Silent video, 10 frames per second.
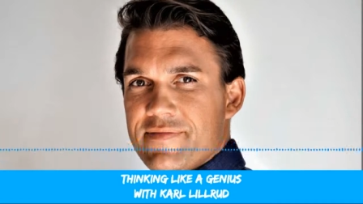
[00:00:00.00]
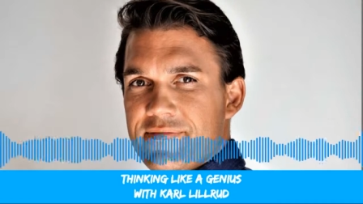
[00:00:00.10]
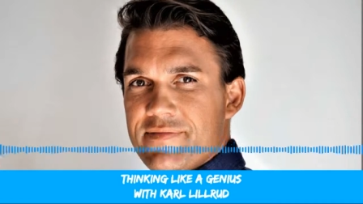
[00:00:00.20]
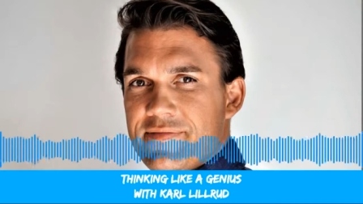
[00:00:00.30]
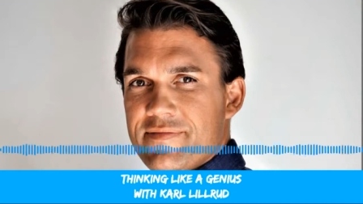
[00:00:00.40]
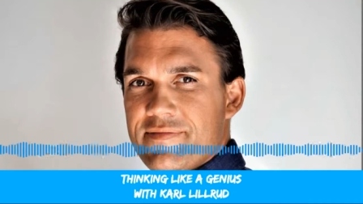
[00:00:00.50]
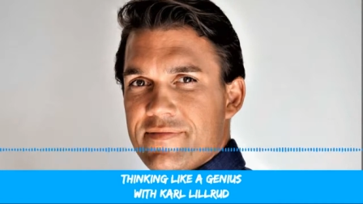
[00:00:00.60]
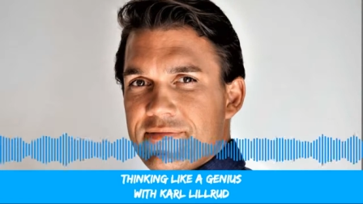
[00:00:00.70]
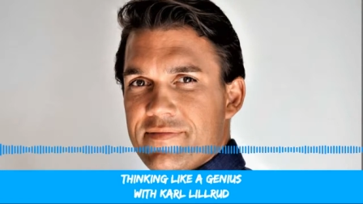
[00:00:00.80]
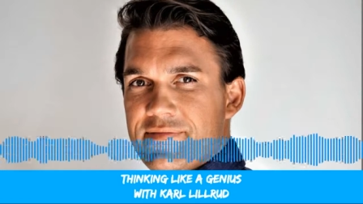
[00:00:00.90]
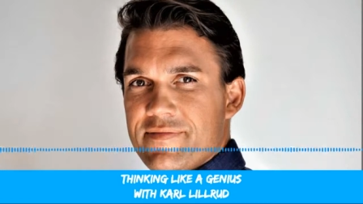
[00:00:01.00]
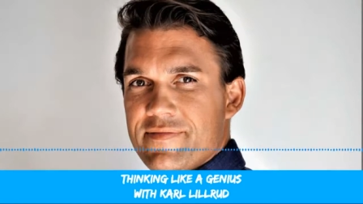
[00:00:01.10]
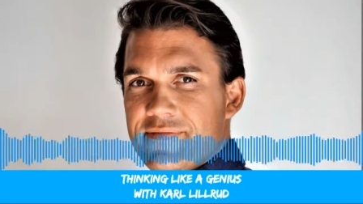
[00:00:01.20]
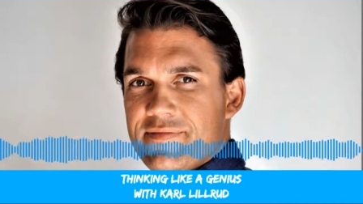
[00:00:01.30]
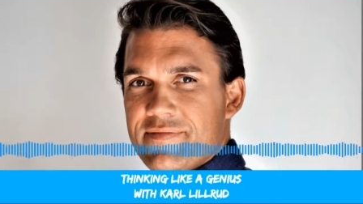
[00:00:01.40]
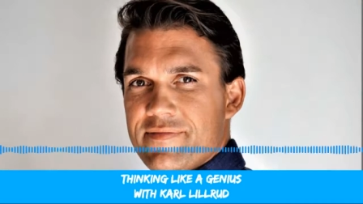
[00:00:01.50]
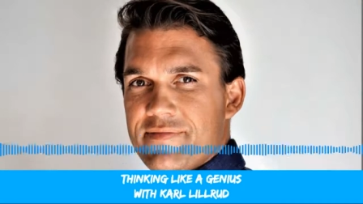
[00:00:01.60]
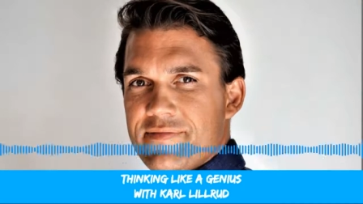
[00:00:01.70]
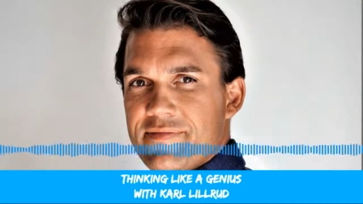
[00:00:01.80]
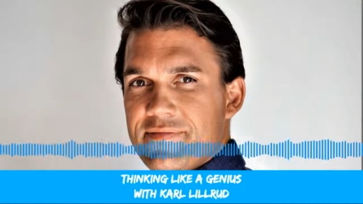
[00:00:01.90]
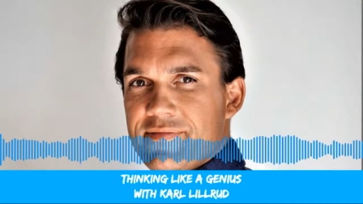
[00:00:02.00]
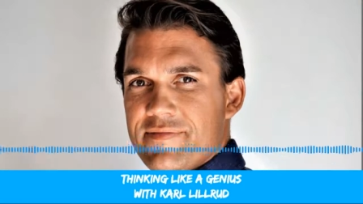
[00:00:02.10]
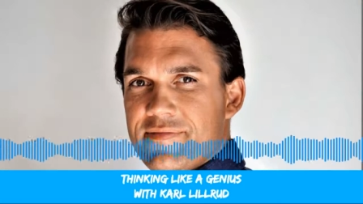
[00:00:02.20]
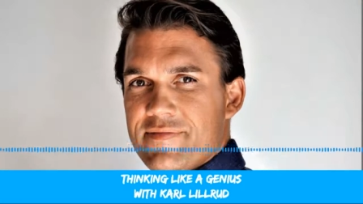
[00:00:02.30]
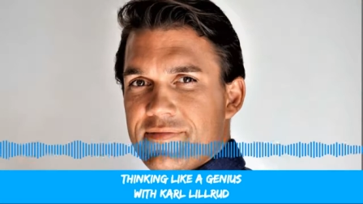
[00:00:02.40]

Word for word: bit more about your book because you've got a new book at your,